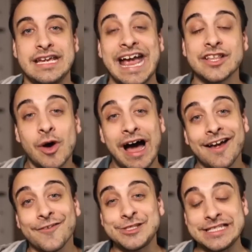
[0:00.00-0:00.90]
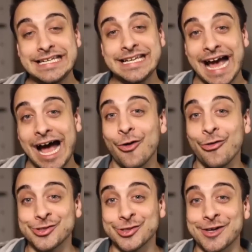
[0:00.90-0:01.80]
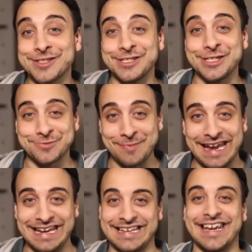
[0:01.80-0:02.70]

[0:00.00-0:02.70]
And so I have seen how the sausage is made.